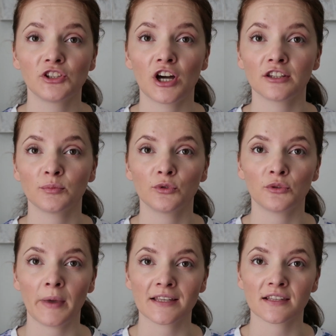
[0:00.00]
will not
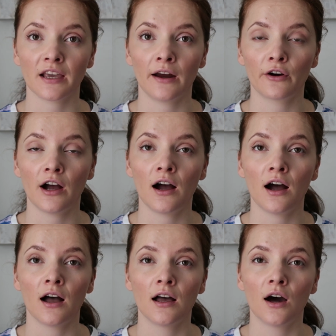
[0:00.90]
put
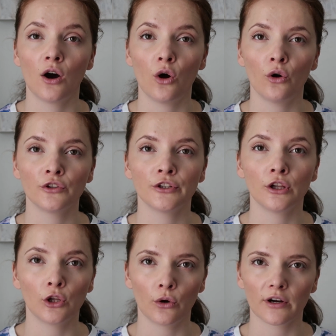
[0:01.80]
mascara on
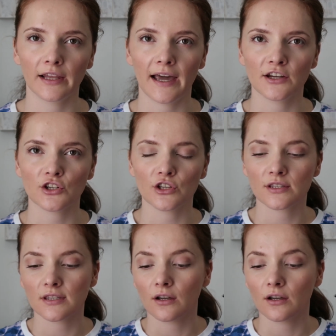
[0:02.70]
the lower lashes.